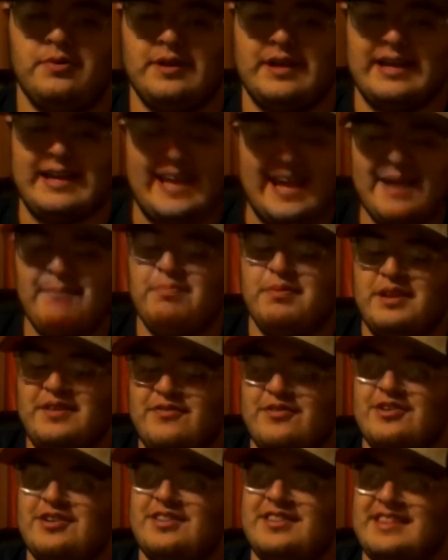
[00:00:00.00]
Can't
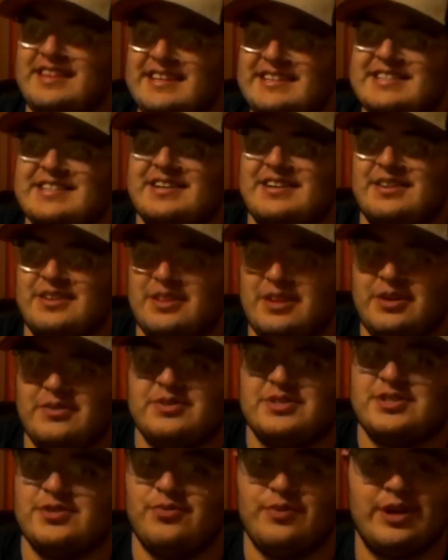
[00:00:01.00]
believe we're this
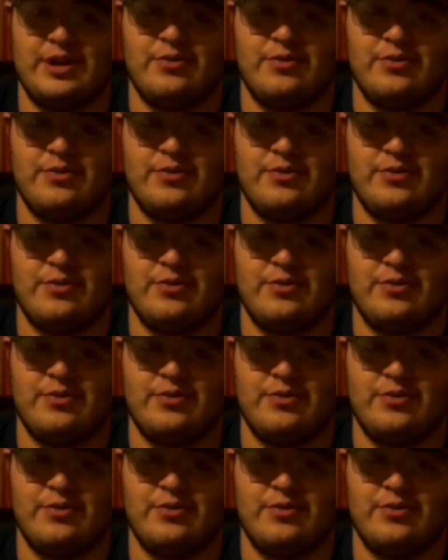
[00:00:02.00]
close to week